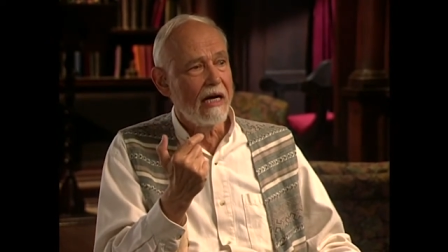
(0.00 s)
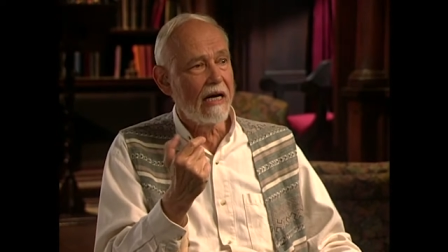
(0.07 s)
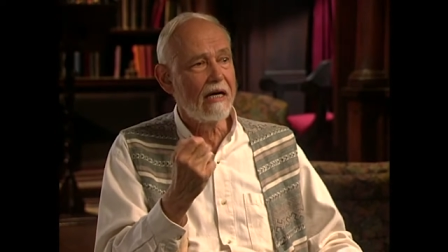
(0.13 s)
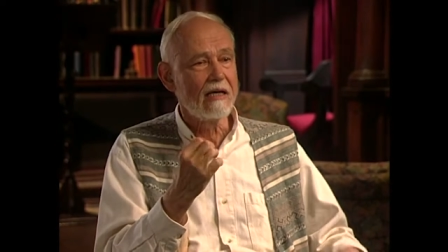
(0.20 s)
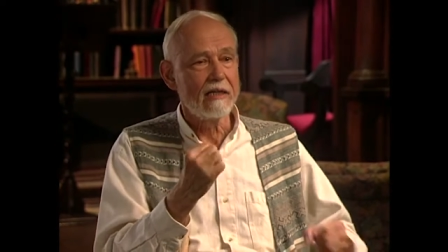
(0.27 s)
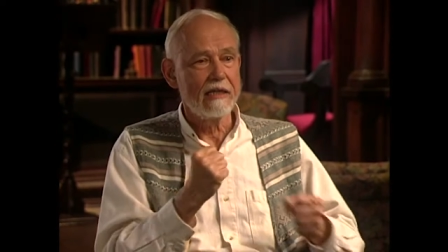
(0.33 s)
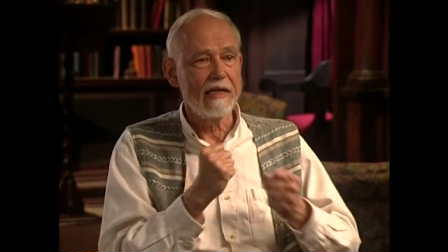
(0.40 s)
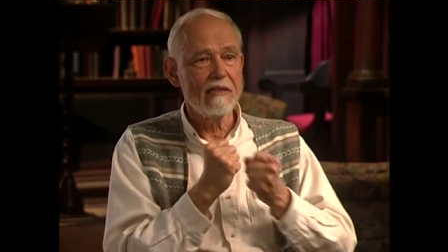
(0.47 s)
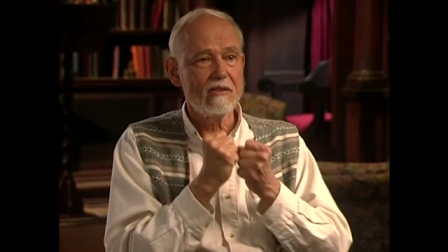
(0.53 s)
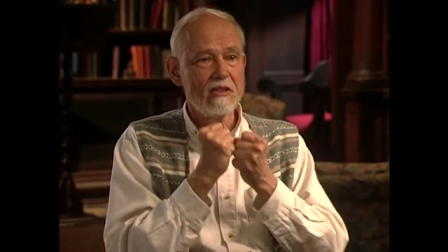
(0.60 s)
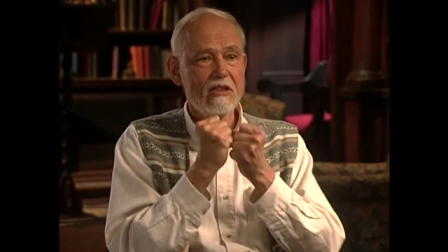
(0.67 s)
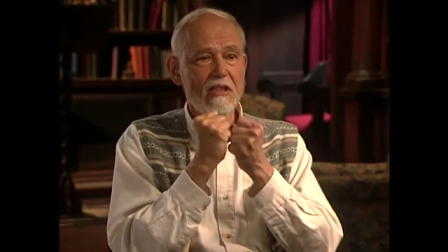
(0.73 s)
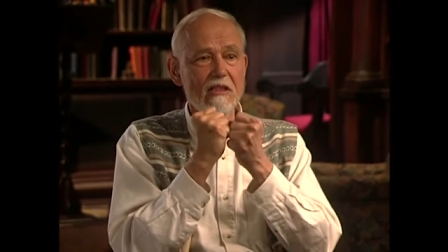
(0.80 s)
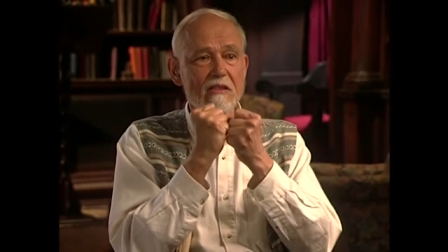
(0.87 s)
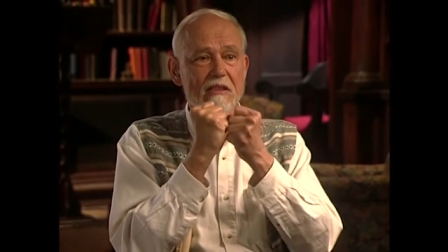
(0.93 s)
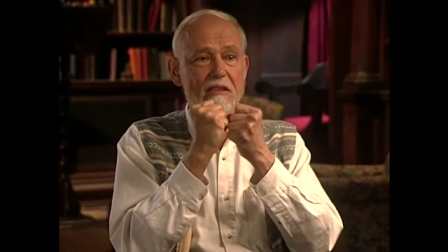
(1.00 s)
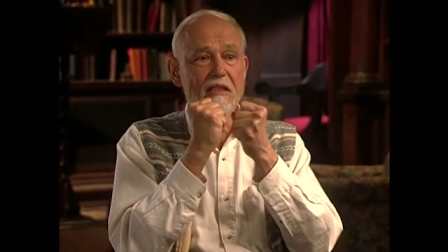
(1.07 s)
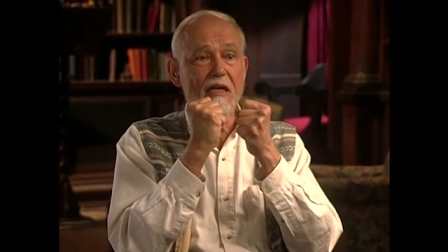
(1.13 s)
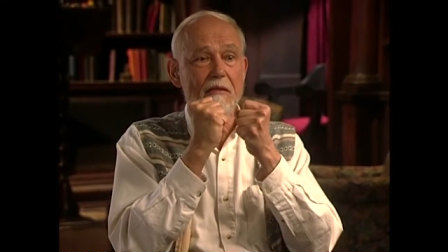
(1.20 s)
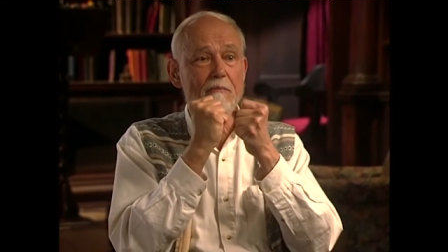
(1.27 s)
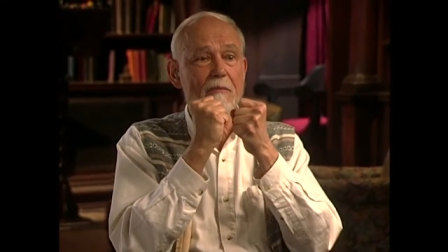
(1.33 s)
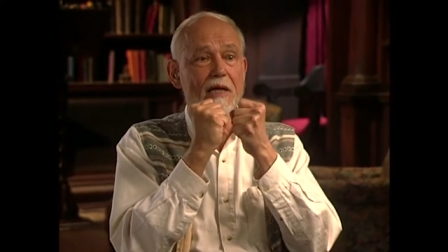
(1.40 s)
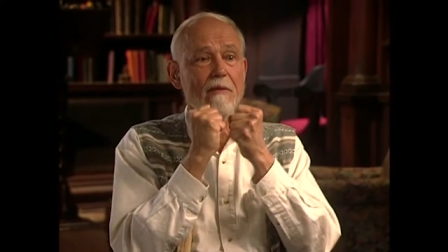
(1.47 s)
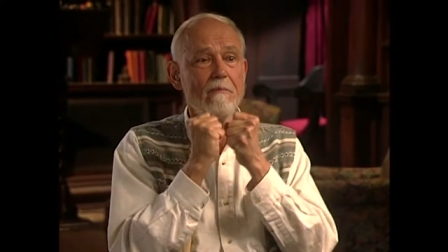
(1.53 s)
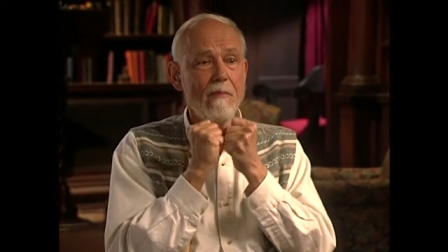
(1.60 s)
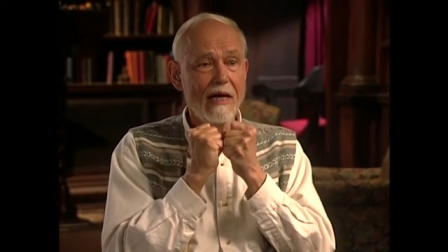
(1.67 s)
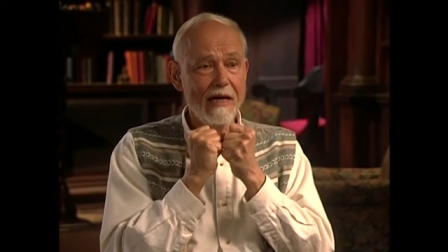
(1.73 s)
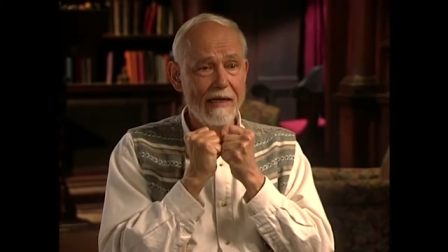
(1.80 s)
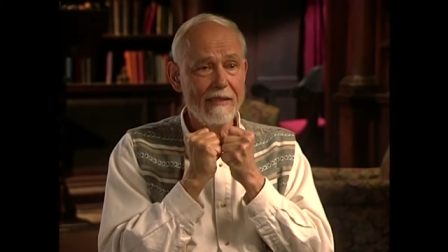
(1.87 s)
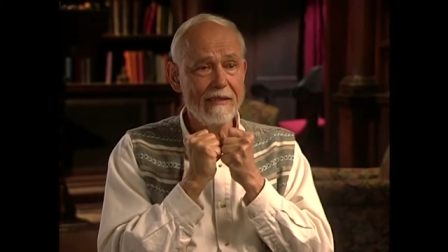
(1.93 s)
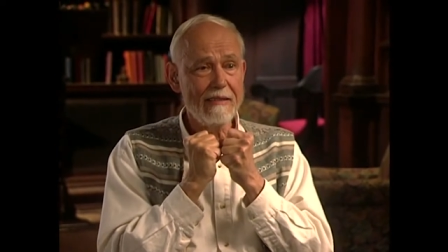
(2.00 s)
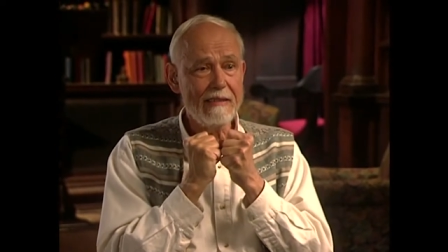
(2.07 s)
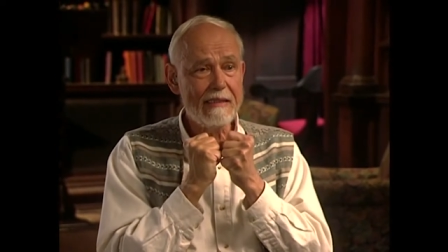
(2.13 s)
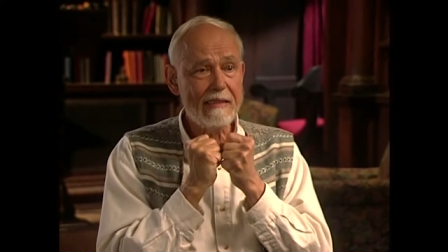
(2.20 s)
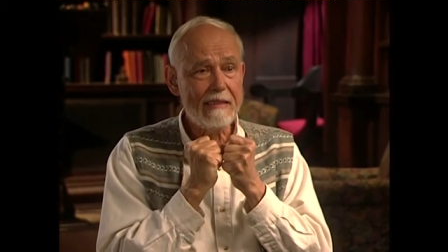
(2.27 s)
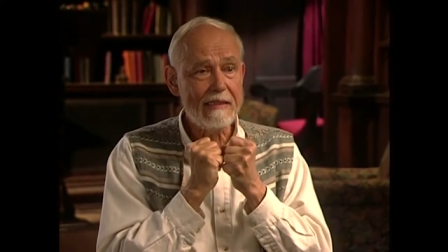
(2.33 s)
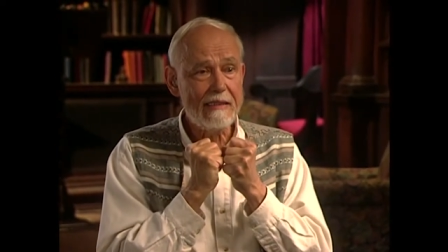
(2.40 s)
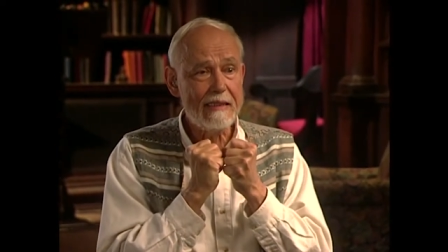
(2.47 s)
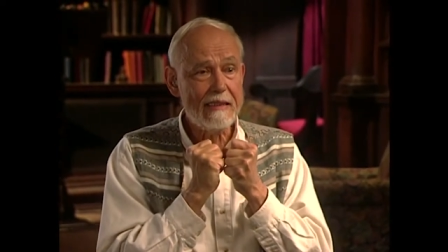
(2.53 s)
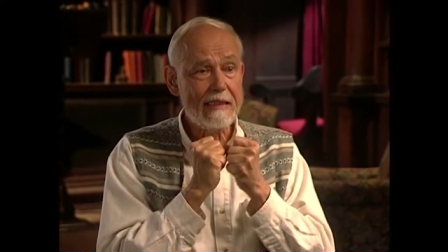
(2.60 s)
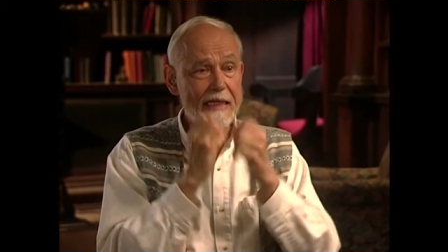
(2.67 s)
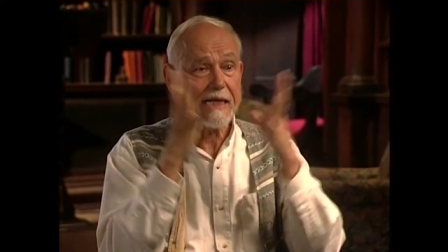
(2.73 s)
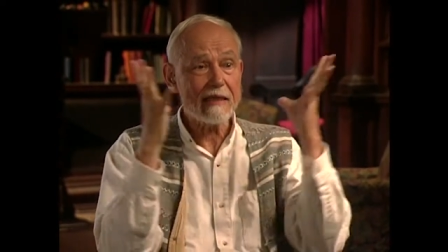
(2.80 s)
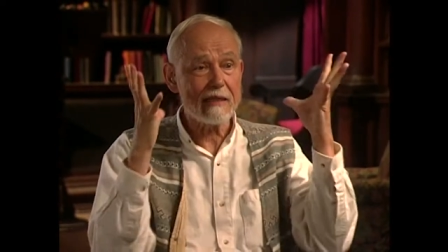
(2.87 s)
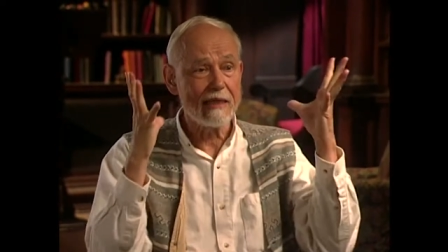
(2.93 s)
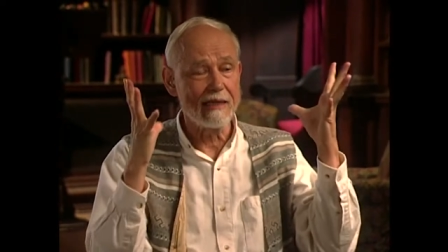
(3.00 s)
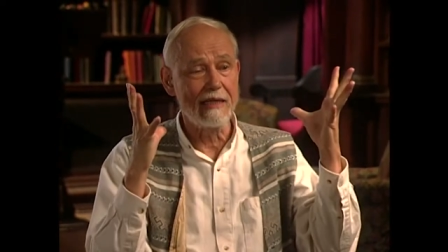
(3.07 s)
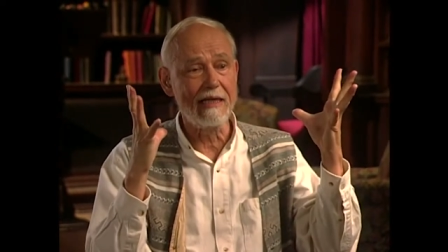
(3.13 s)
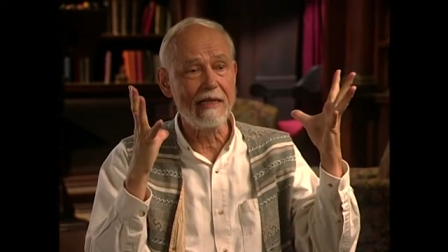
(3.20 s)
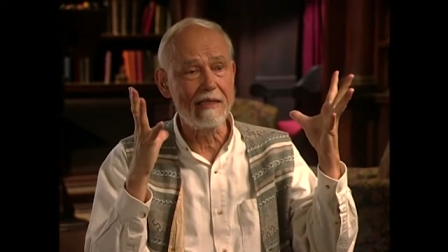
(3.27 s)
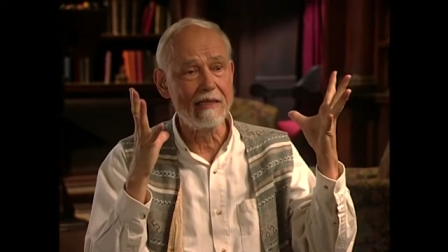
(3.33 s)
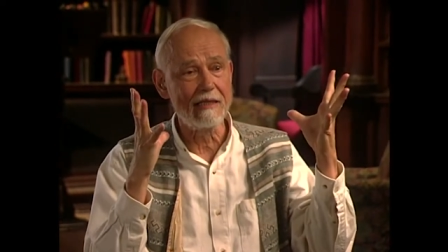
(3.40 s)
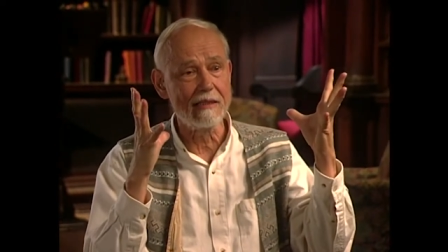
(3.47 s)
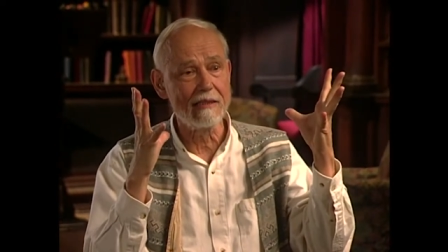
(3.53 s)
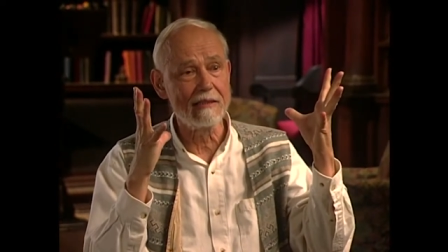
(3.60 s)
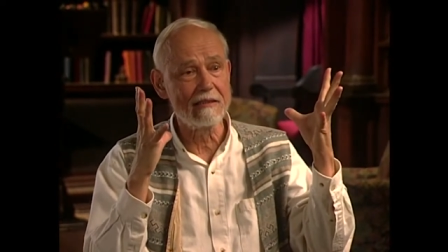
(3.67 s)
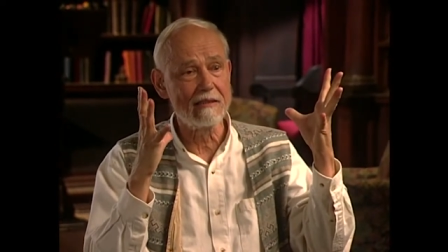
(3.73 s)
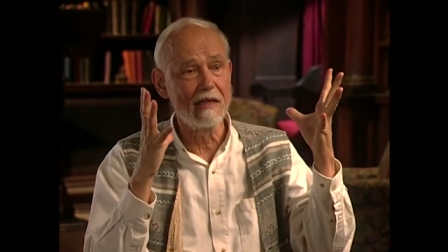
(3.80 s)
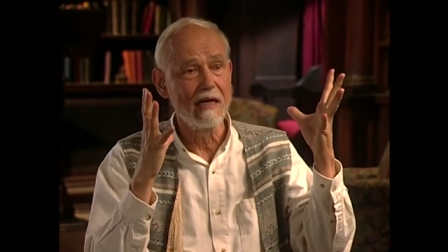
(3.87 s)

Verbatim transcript: Uh, it just like my mind detonated,